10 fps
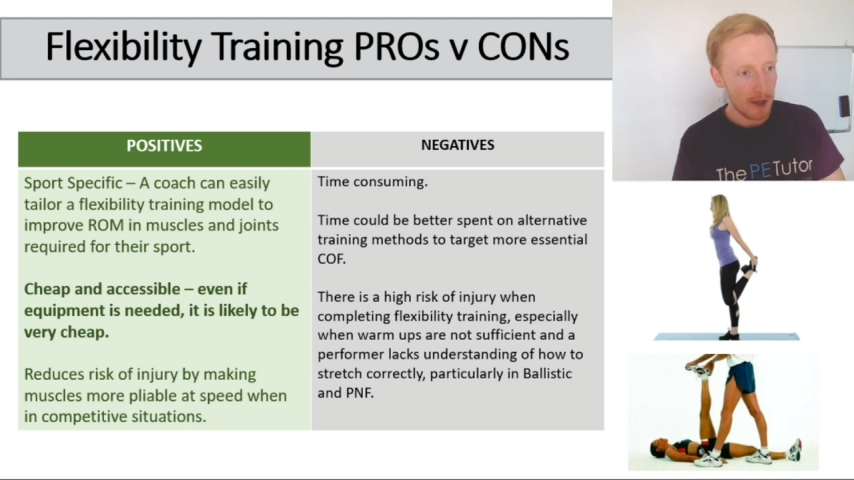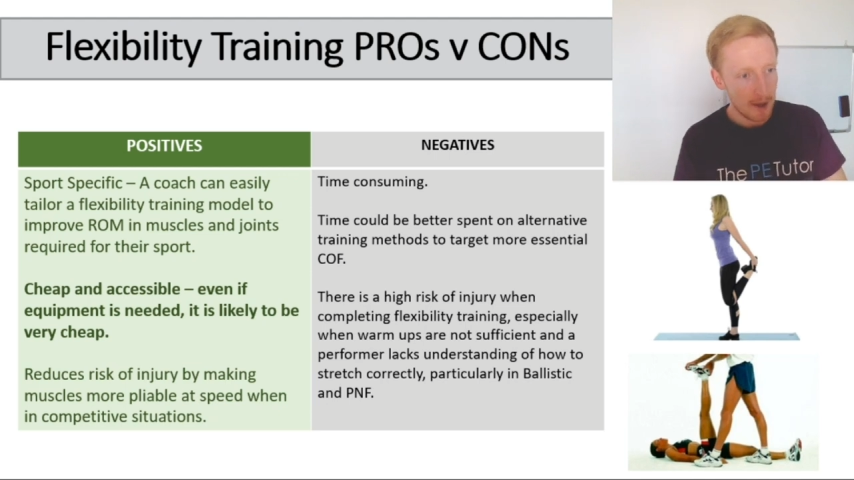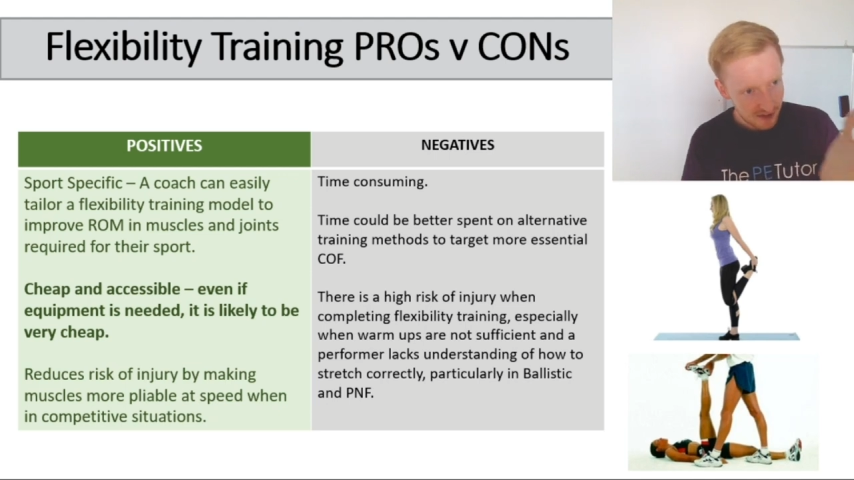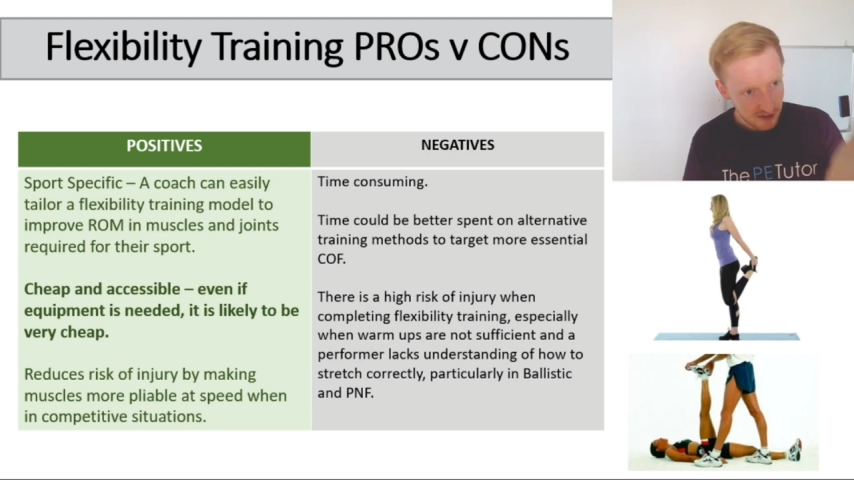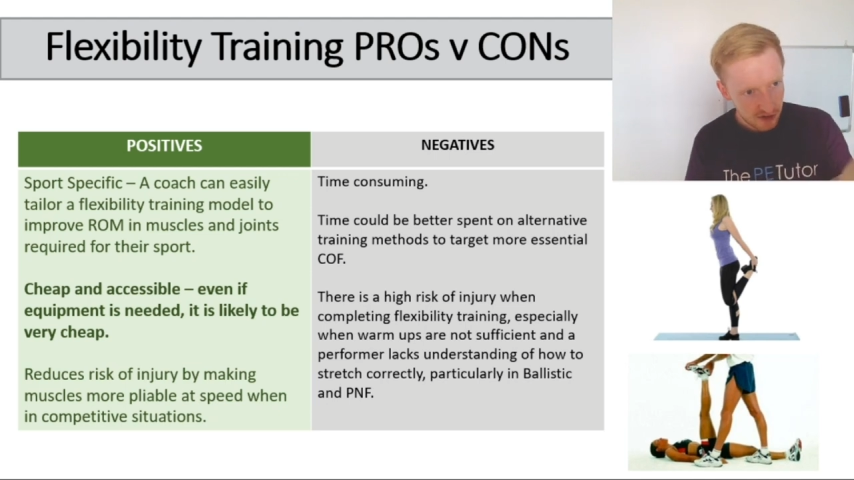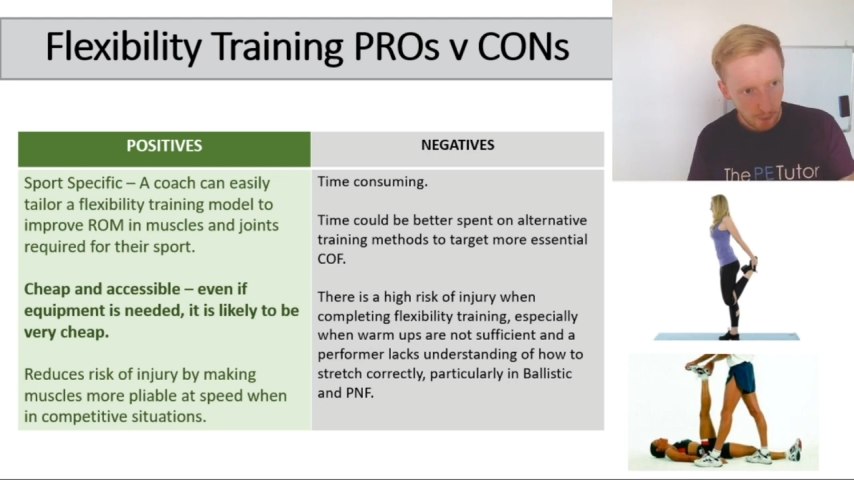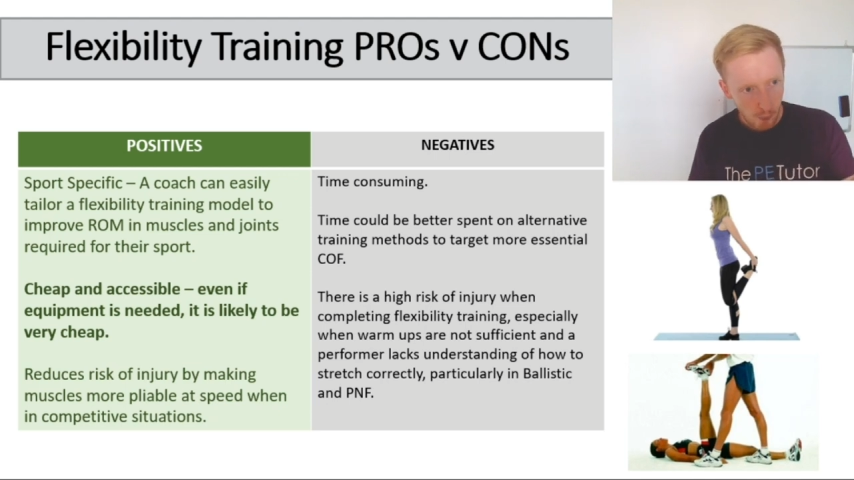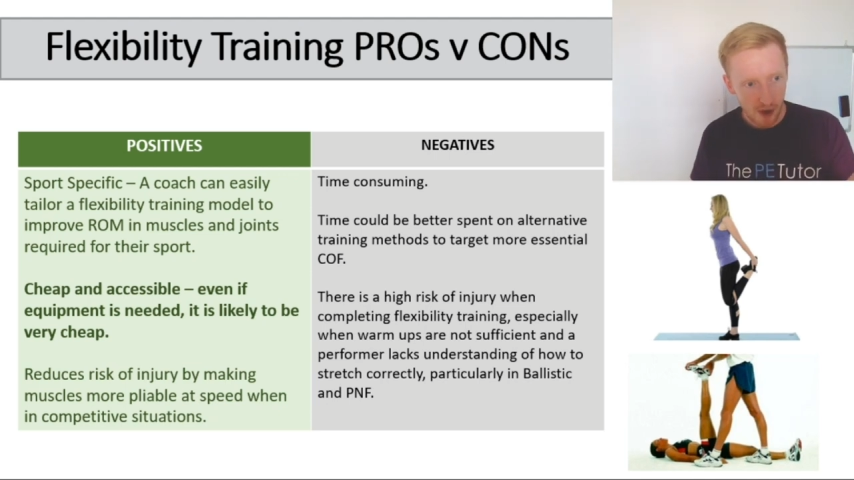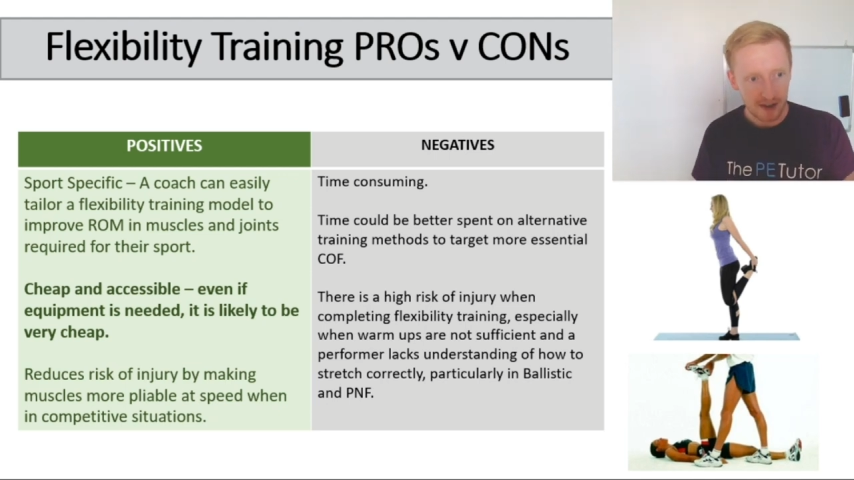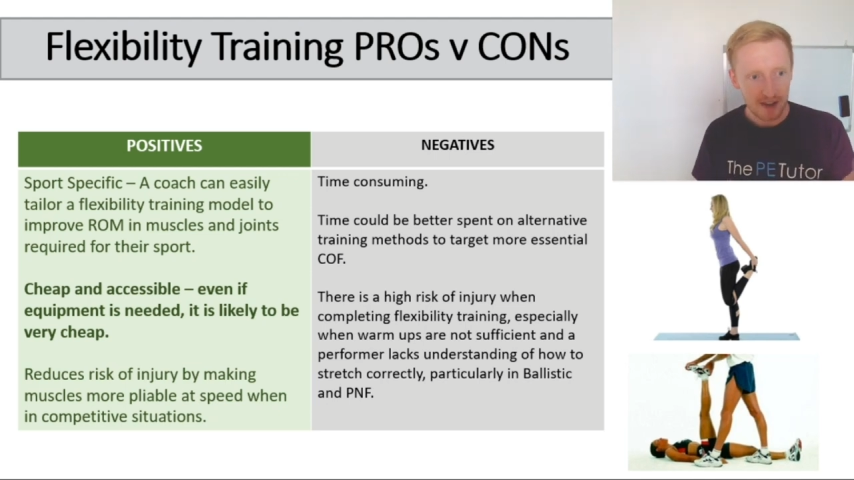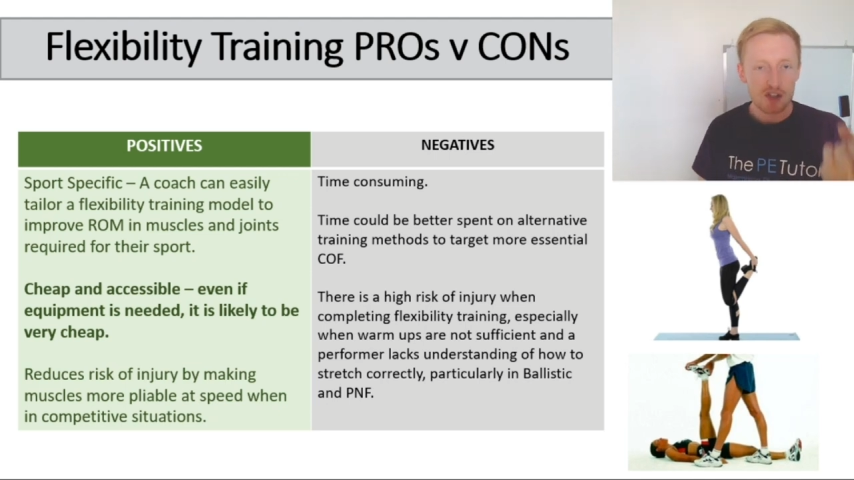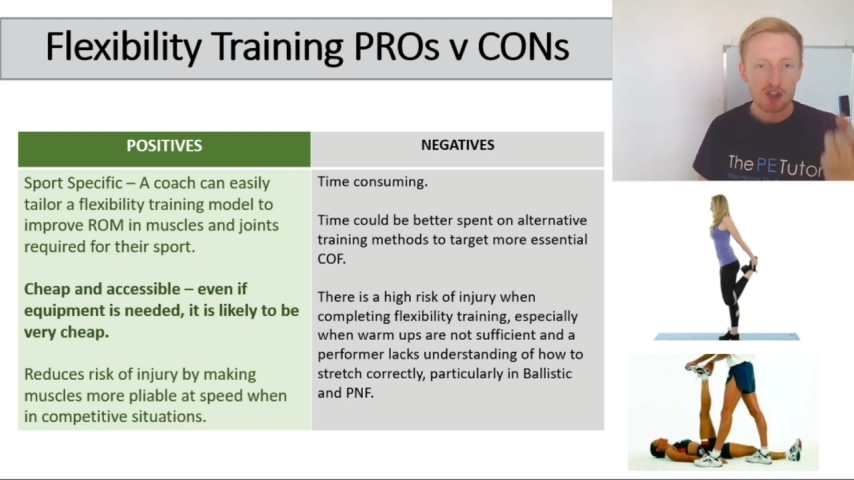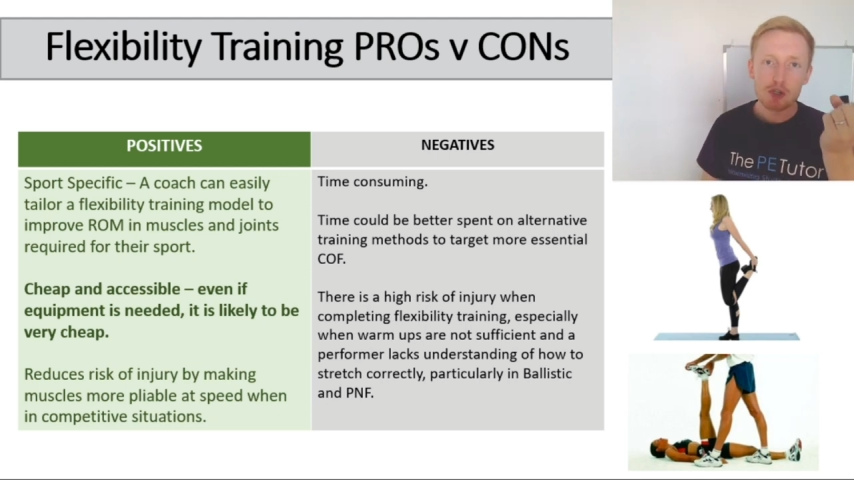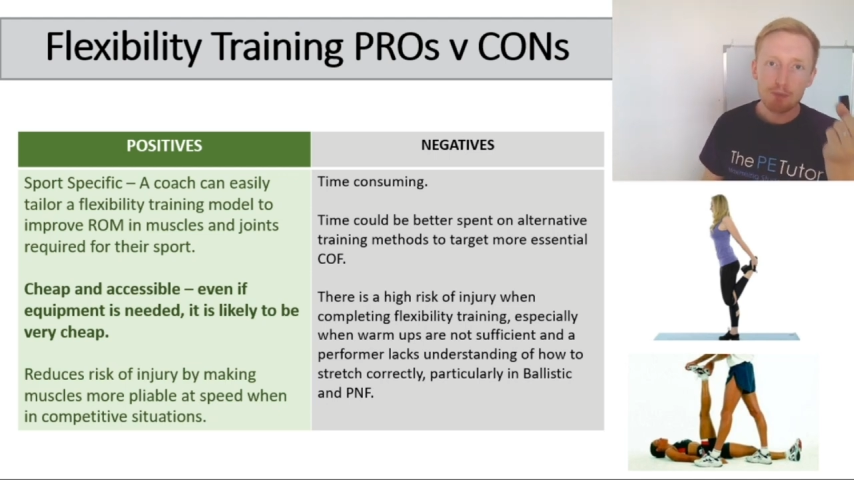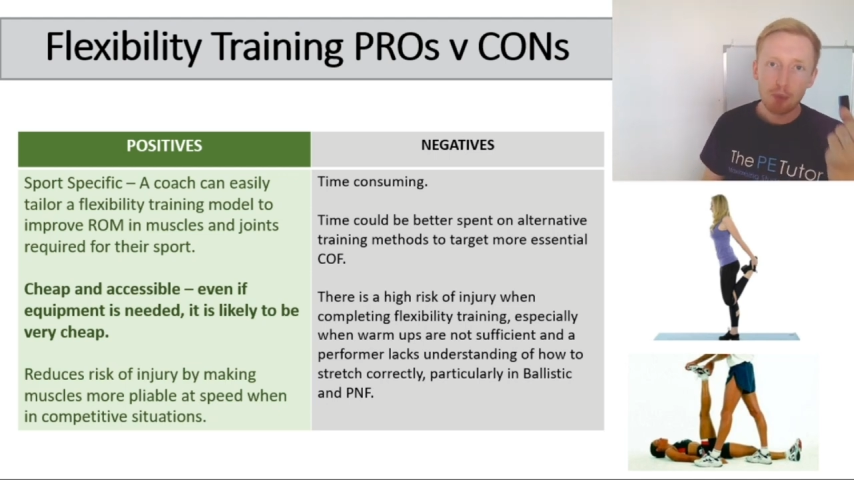That top one,
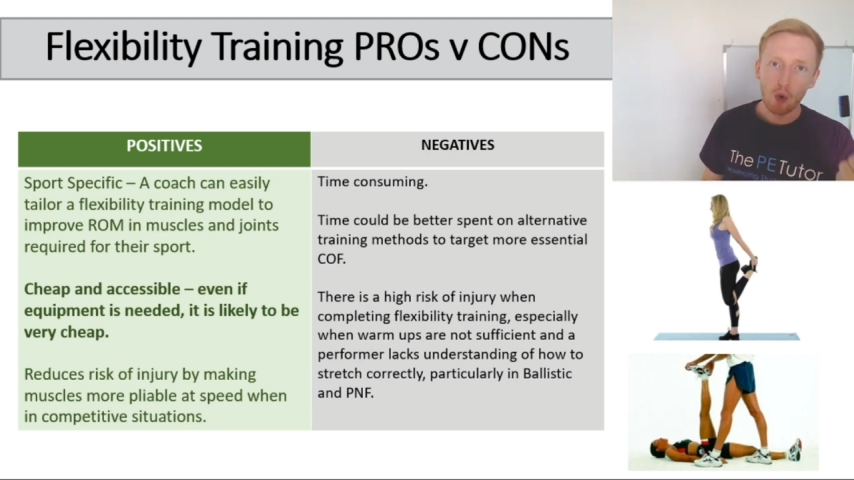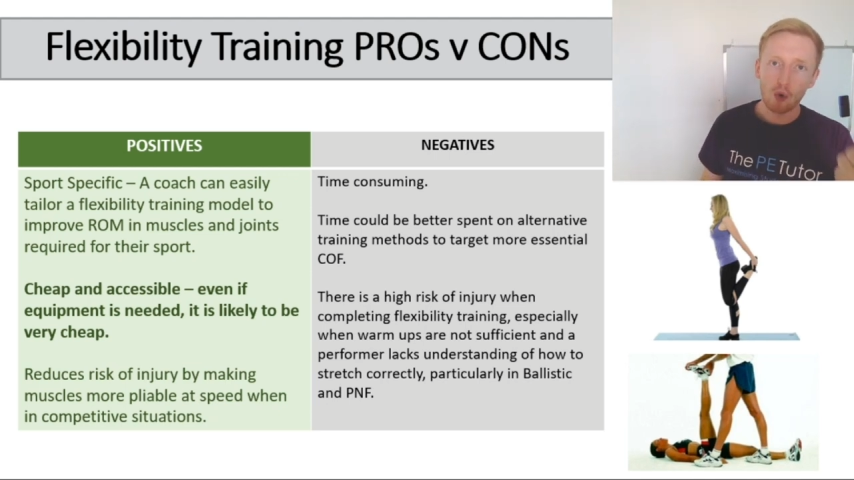sport